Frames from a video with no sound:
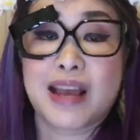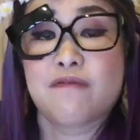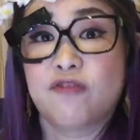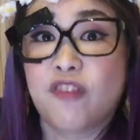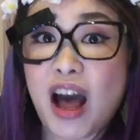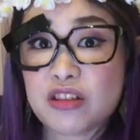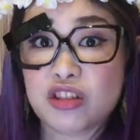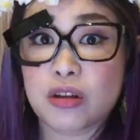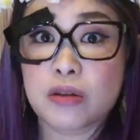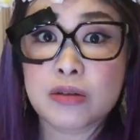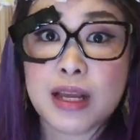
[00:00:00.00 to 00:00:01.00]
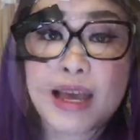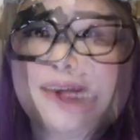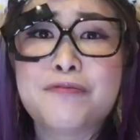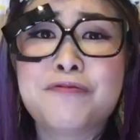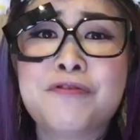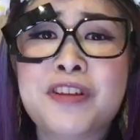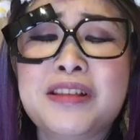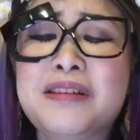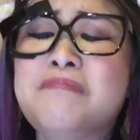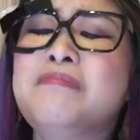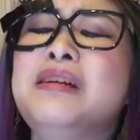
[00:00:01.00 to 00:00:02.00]
and fossils and
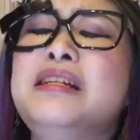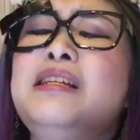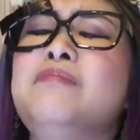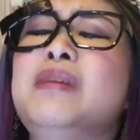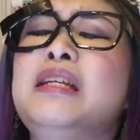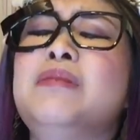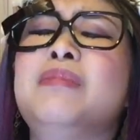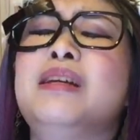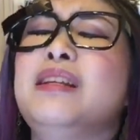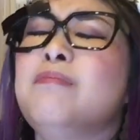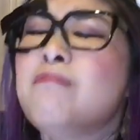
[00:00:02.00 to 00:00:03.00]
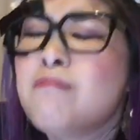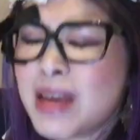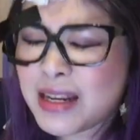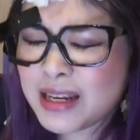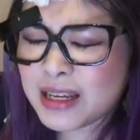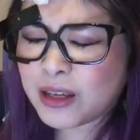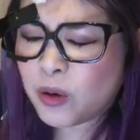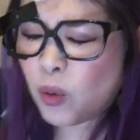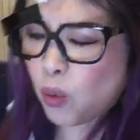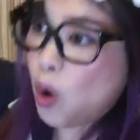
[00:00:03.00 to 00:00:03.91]
filling many, many, many, many,